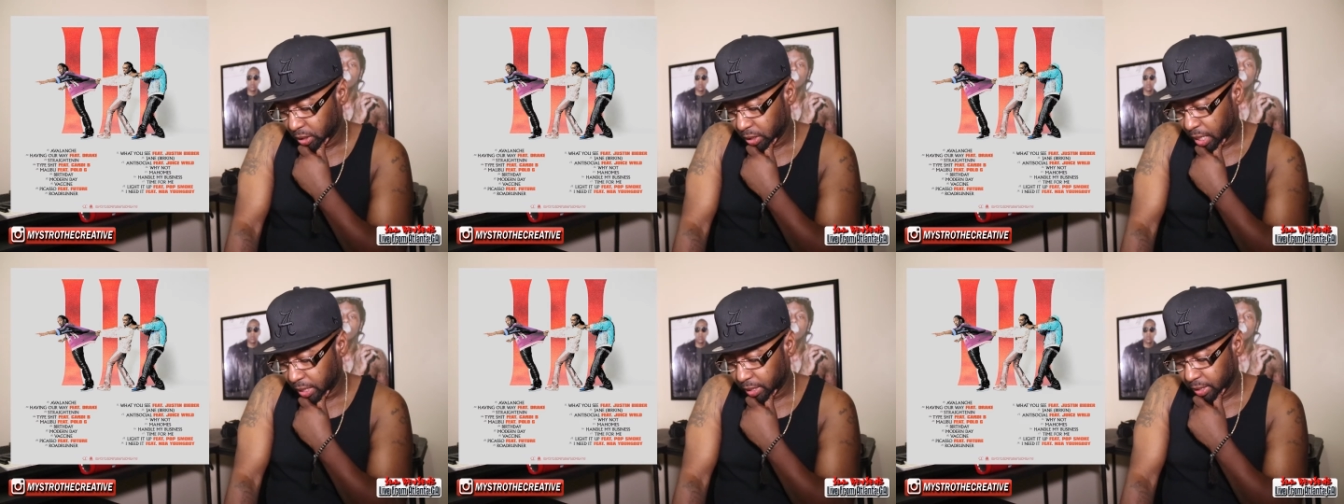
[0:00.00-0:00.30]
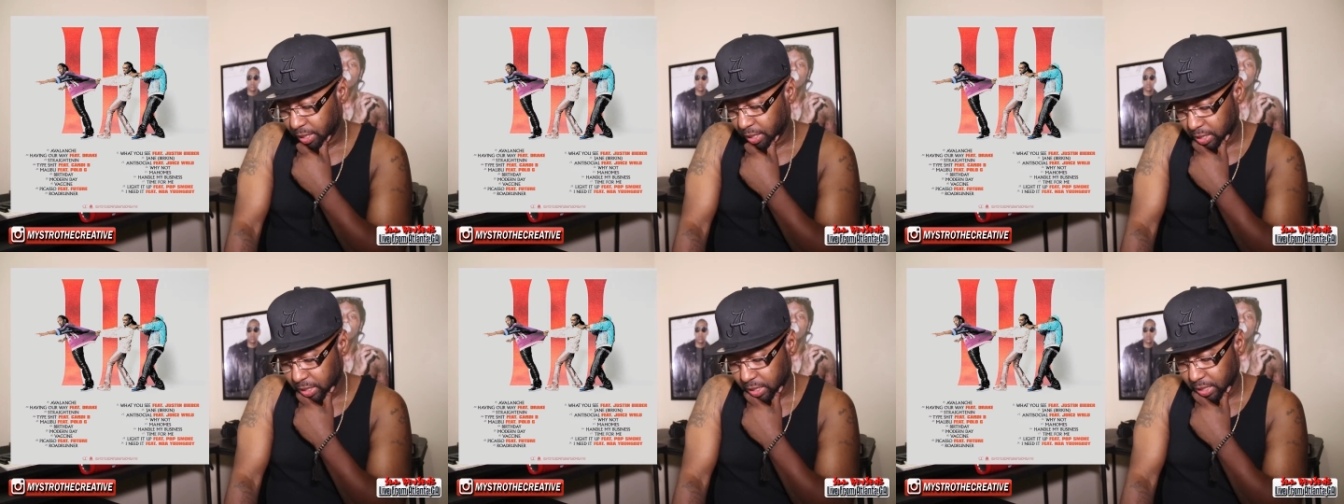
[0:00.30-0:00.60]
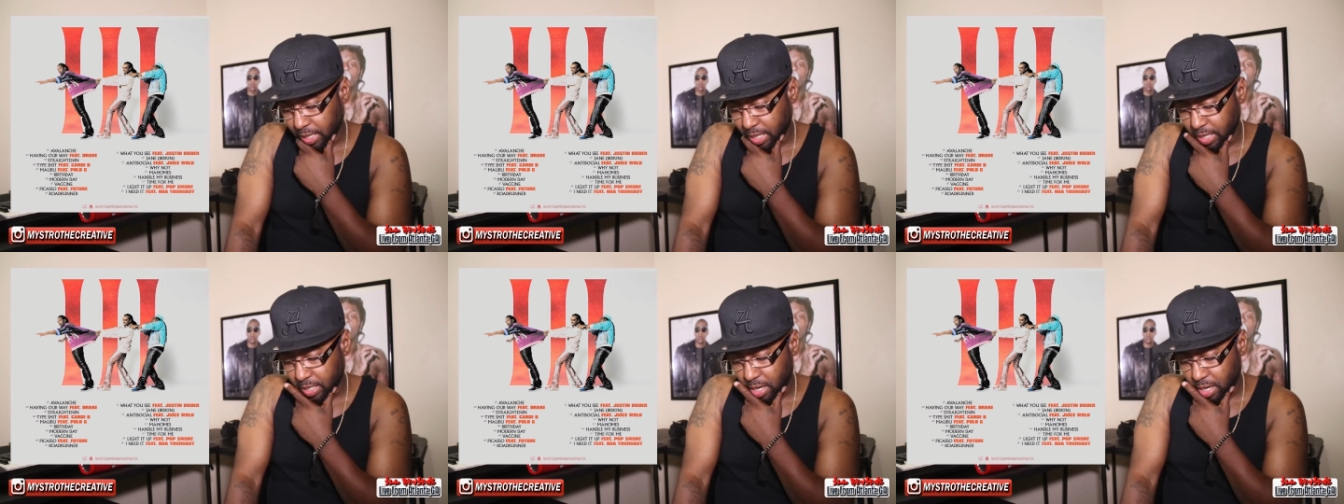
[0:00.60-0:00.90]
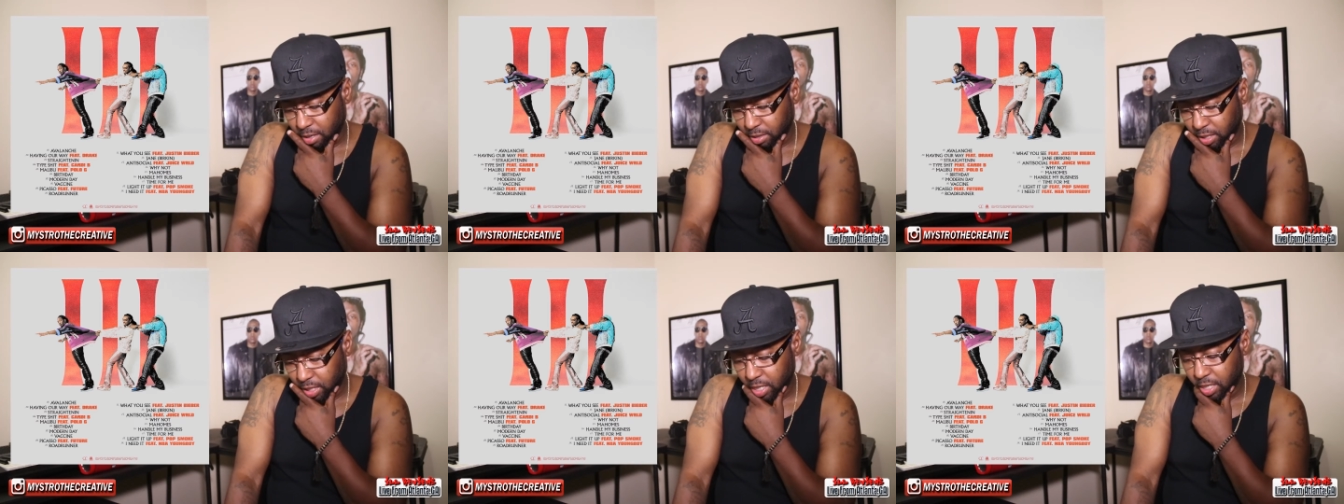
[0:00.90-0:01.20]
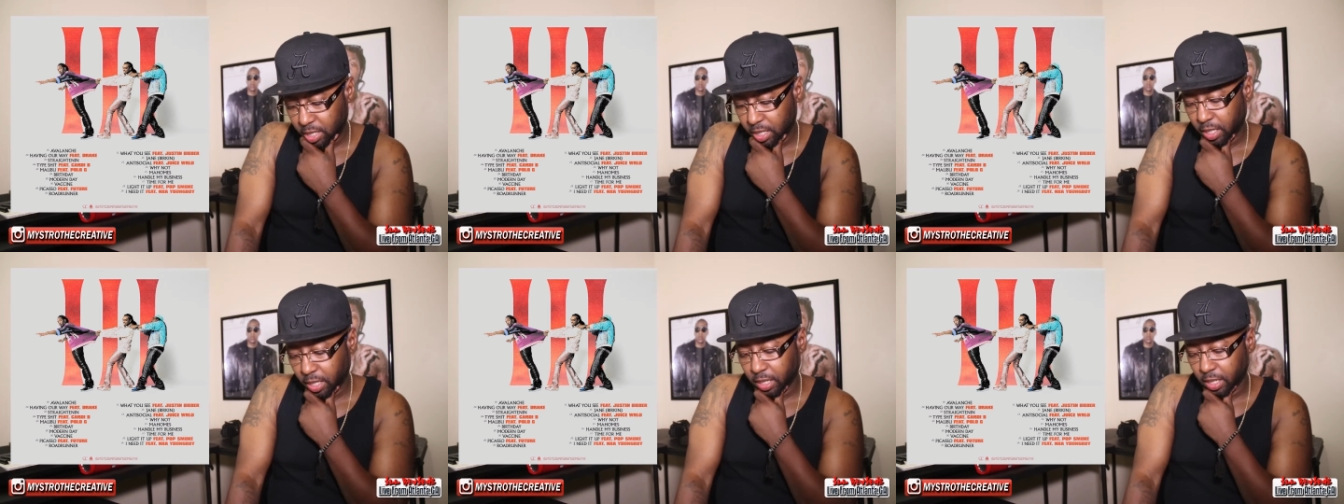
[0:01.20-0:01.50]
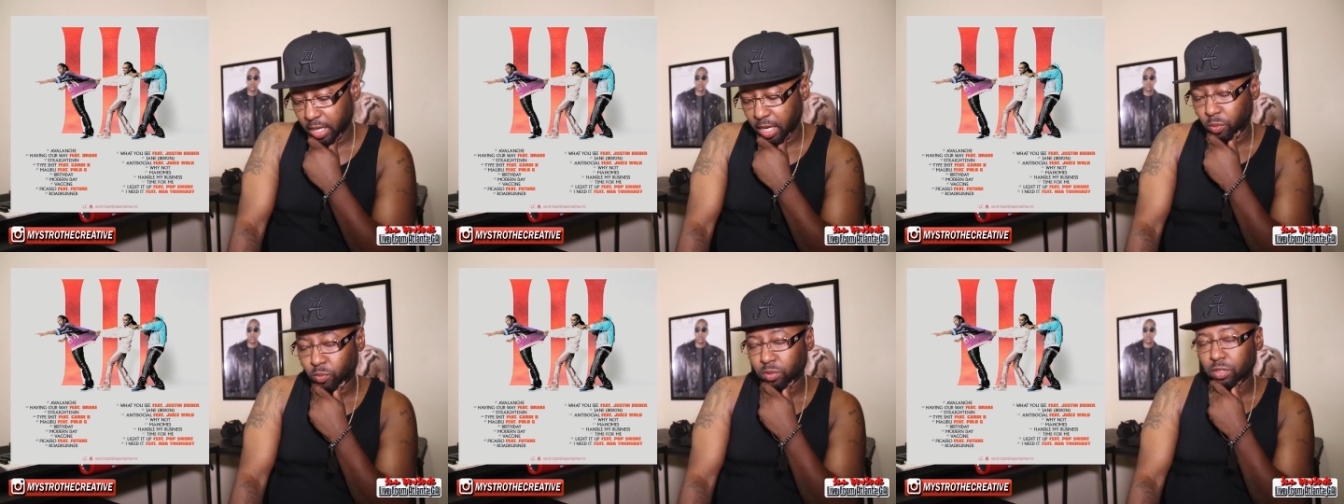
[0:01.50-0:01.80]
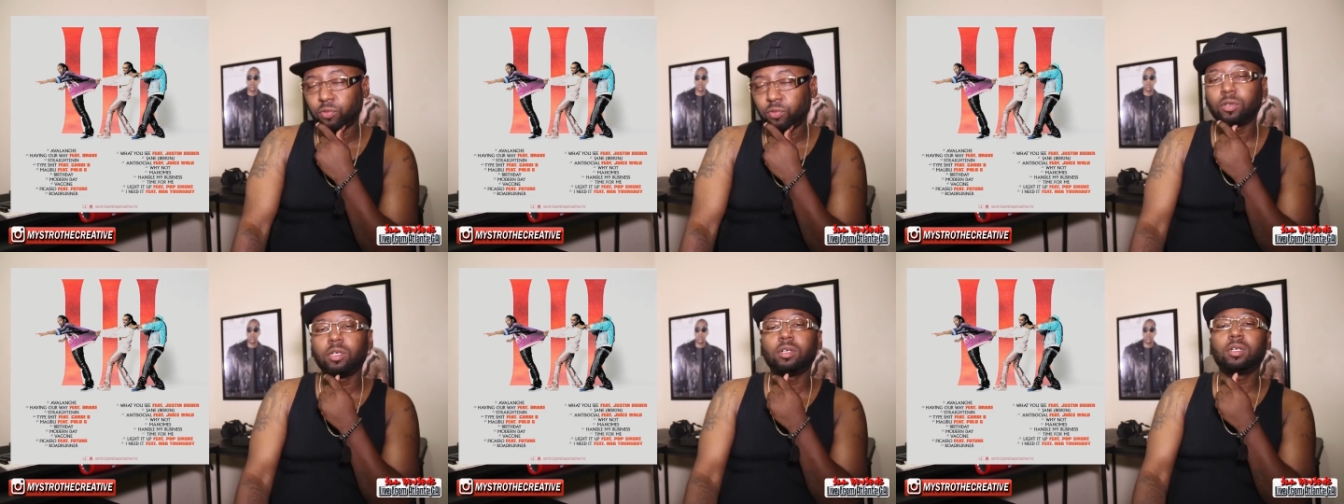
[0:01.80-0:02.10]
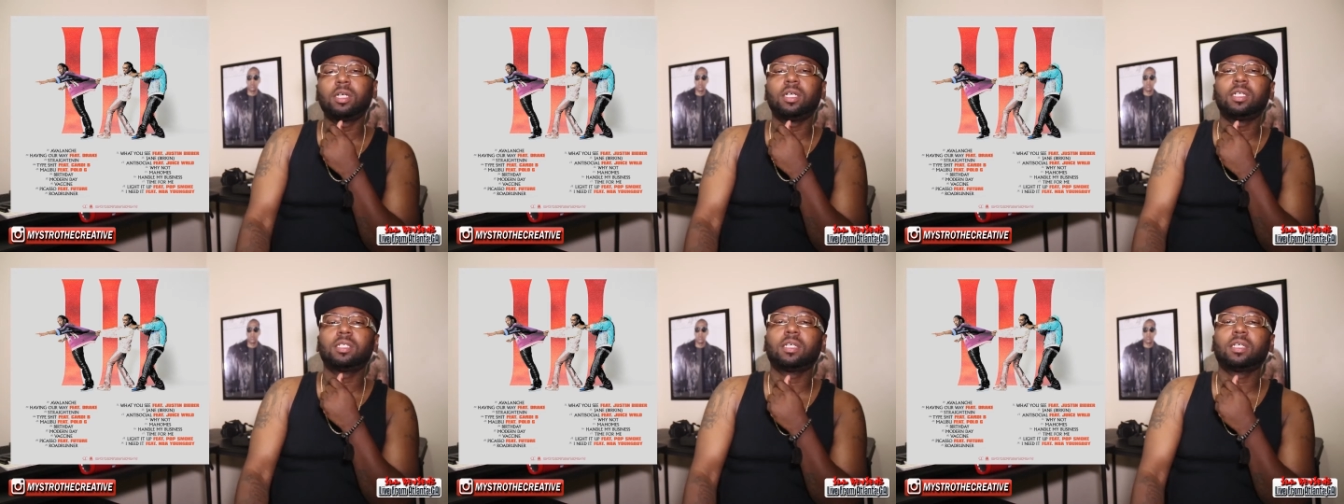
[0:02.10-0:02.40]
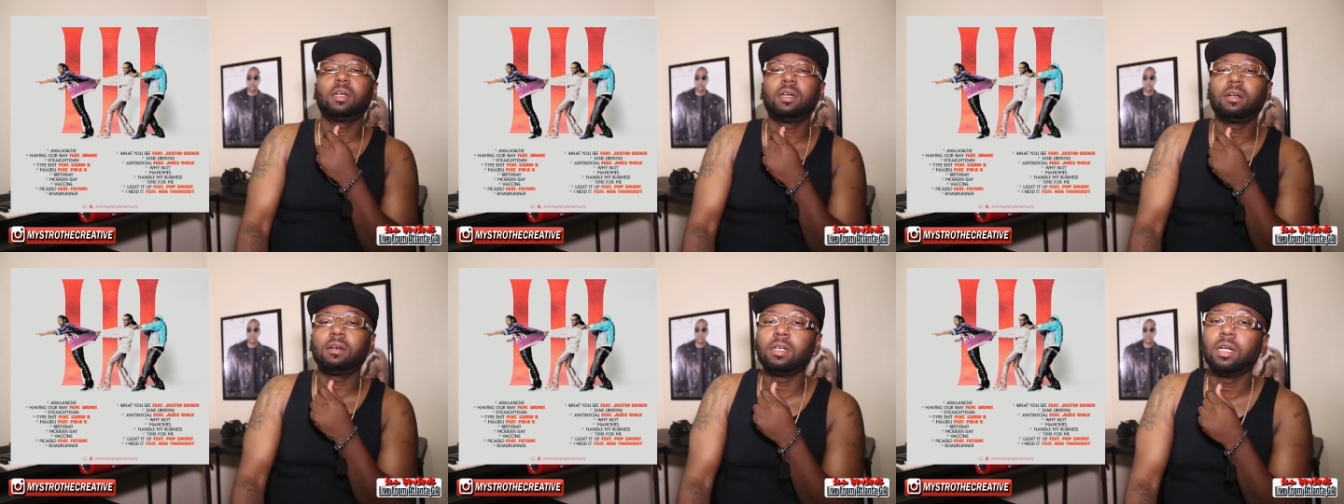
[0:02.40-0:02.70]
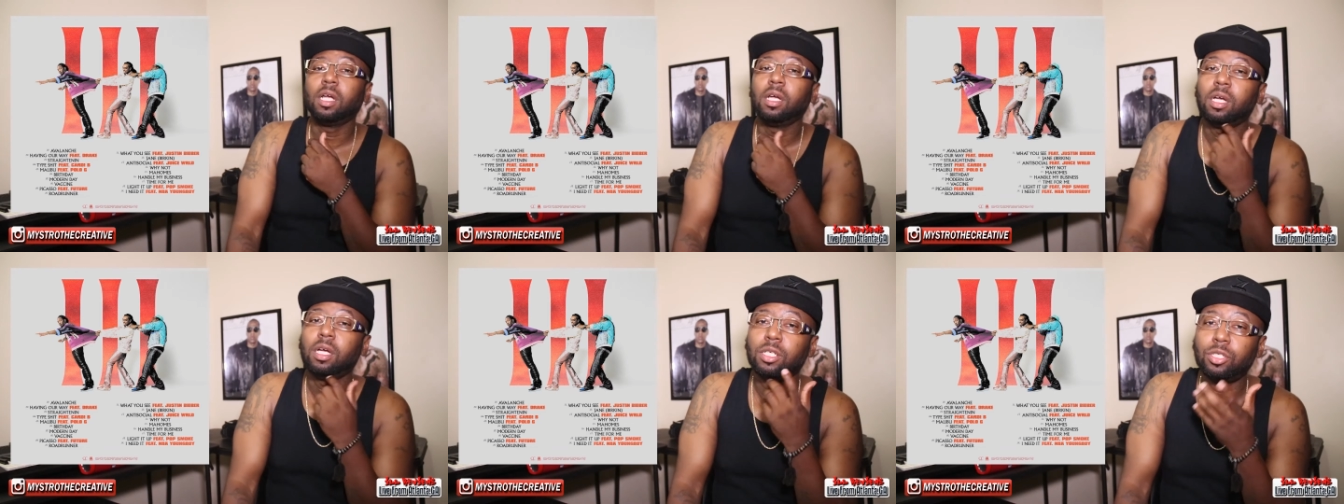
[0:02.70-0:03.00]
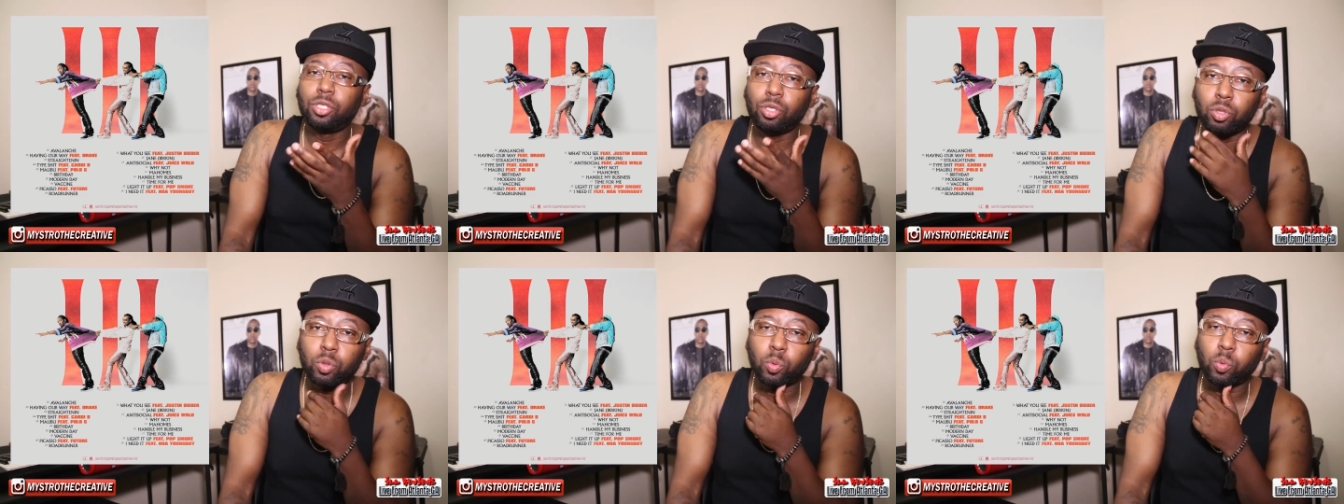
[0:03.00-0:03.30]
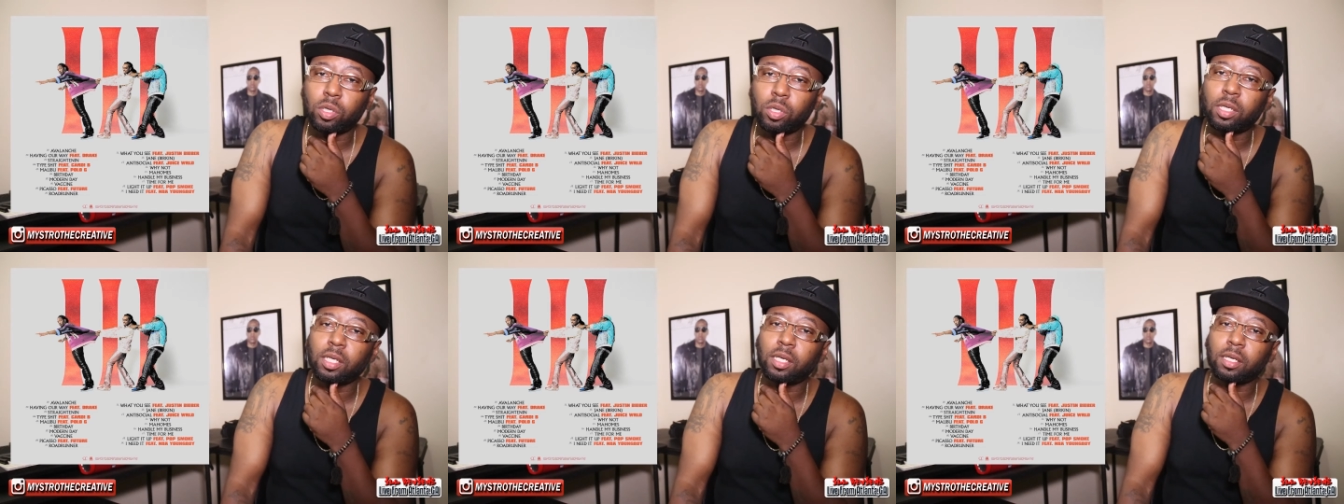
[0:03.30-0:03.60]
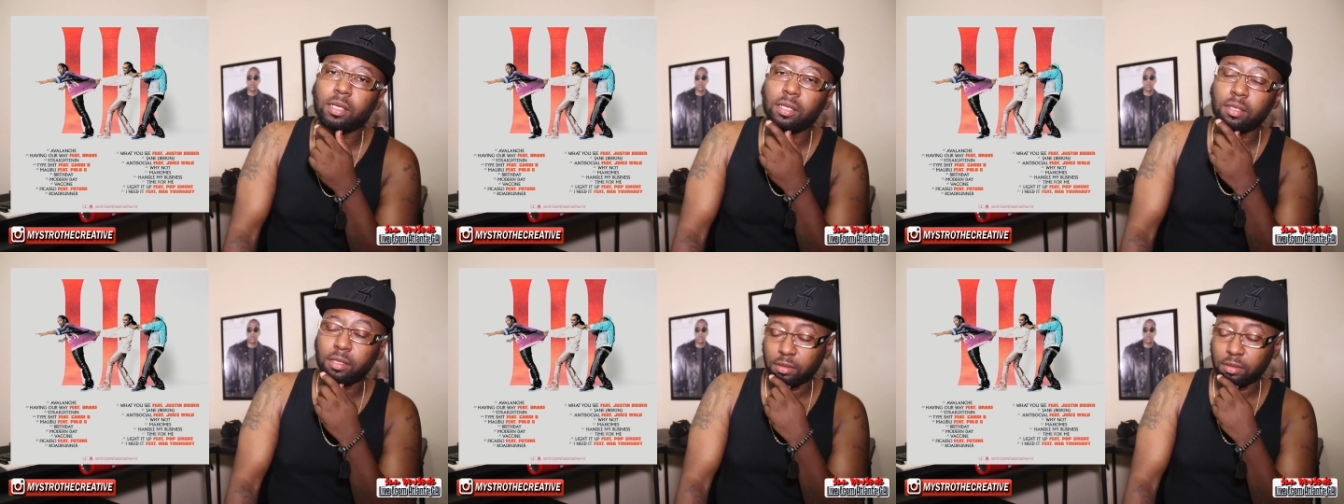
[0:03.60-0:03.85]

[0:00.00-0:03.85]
I think that's a standout cut, and it was real good to hear Juice world again.